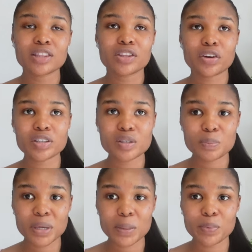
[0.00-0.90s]
There are
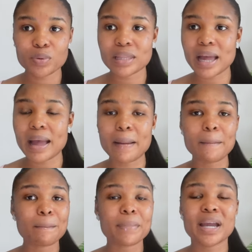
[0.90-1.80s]
some people that
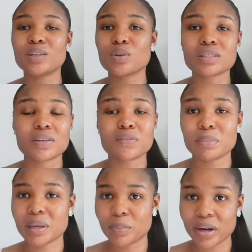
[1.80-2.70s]
might not even
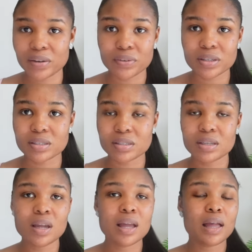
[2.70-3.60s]
make breakfast.
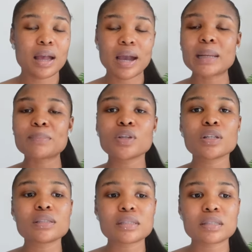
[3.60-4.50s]
And I'm
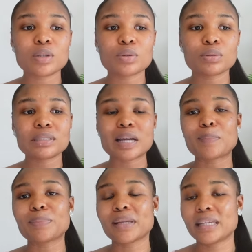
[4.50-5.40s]
not, you know,
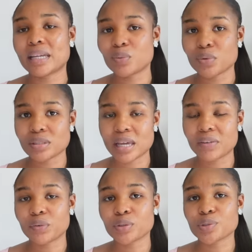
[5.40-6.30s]
downplaying anyone's
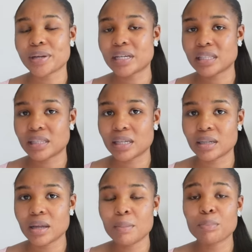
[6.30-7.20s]
effort or
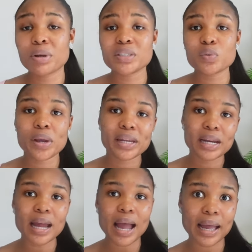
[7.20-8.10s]
anything. But the way
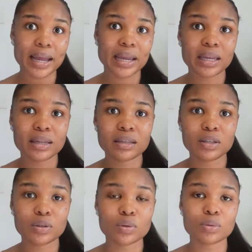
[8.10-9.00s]
that I,
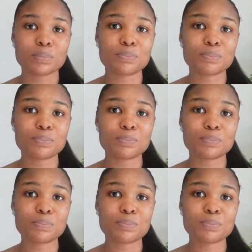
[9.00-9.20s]
you know,